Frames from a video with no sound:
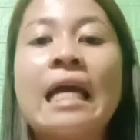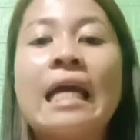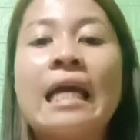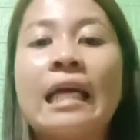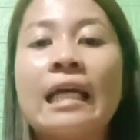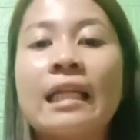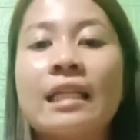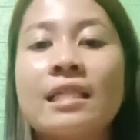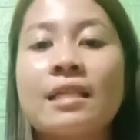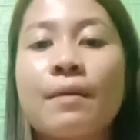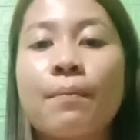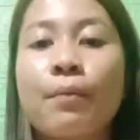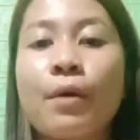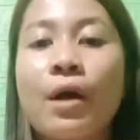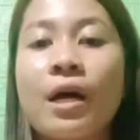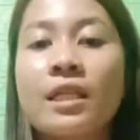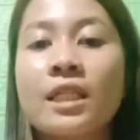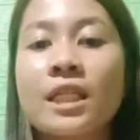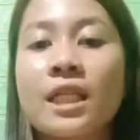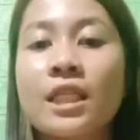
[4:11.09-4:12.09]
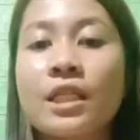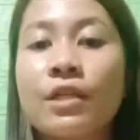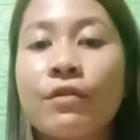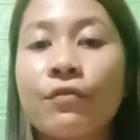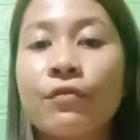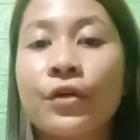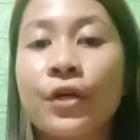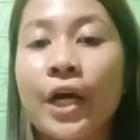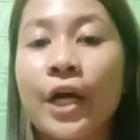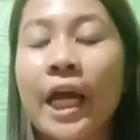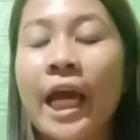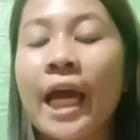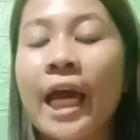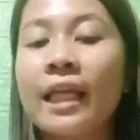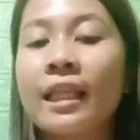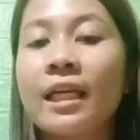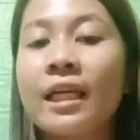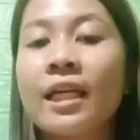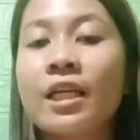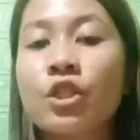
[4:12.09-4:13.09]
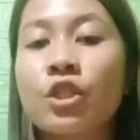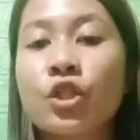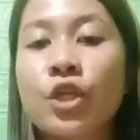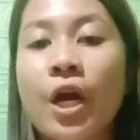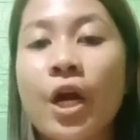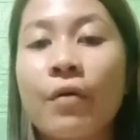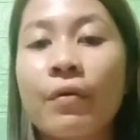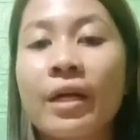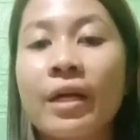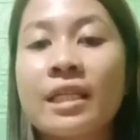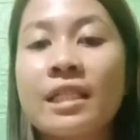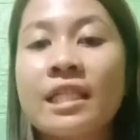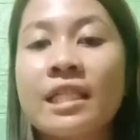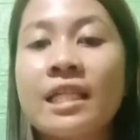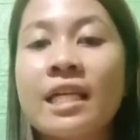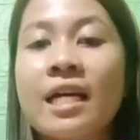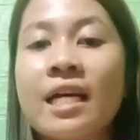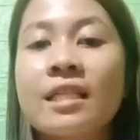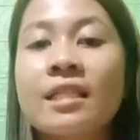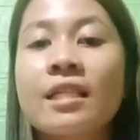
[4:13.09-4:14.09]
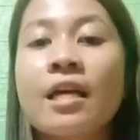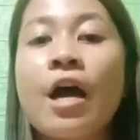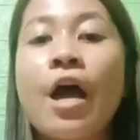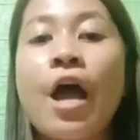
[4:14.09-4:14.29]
It is a process of creating and sharing ideas,